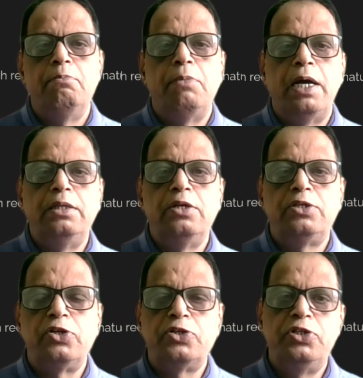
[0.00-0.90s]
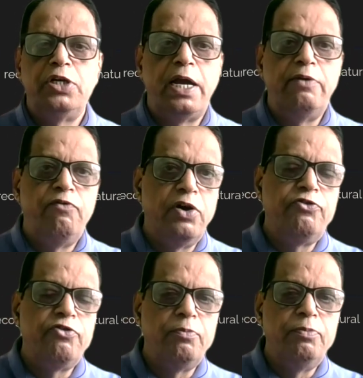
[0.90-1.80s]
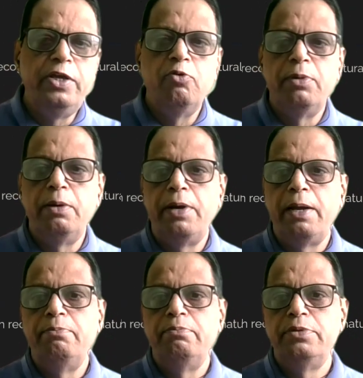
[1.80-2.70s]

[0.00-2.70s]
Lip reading: by the structure and function of the human brain.